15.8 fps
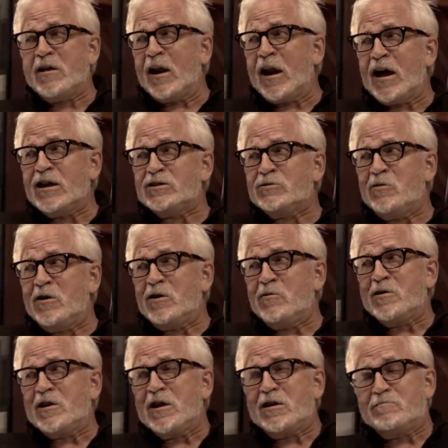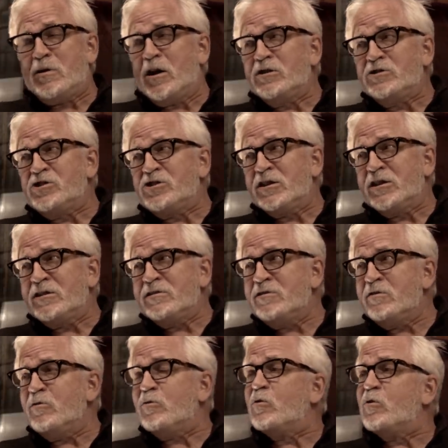good. that last one? Are we going to punch
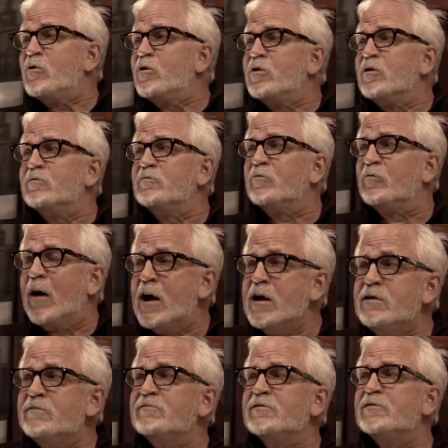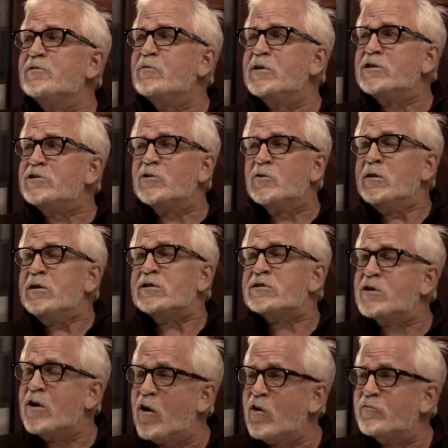in or right? You redo it,
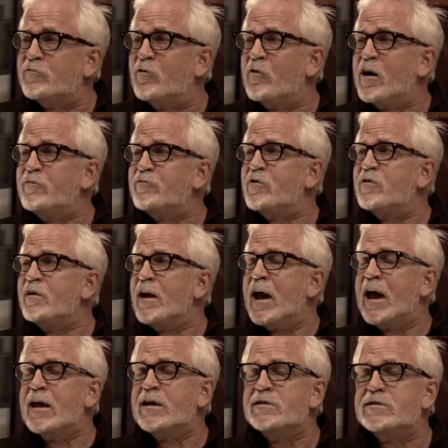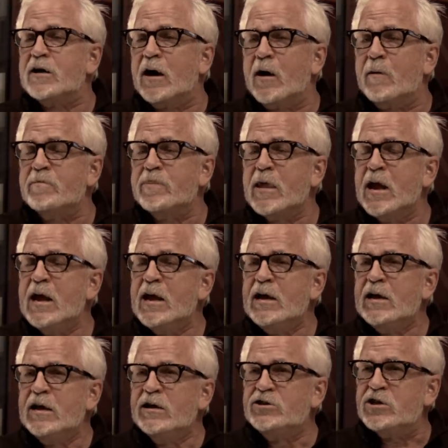it's gone forever. And uh,
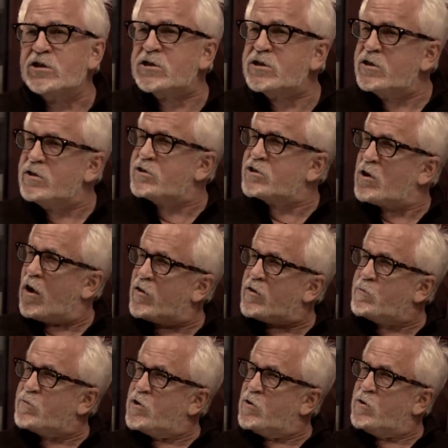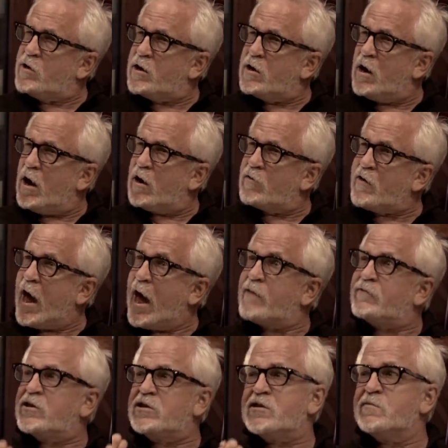just you saw the beauty of
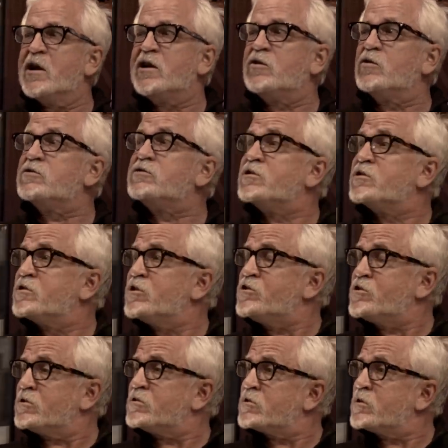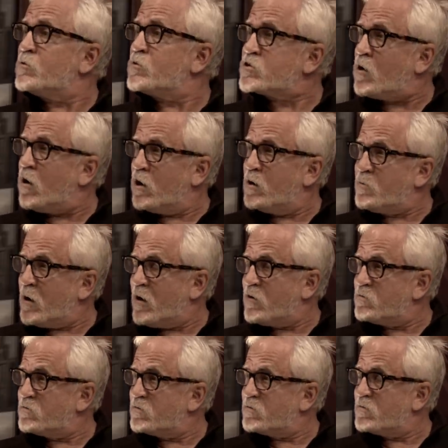having to make those decisions. It was all
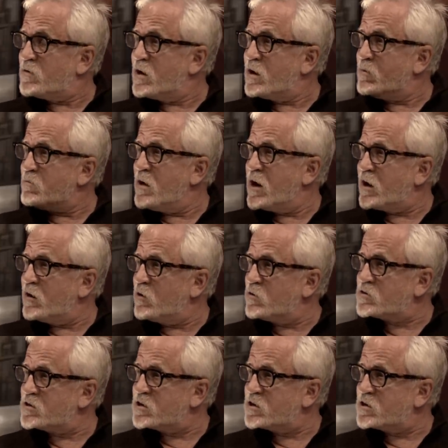about making those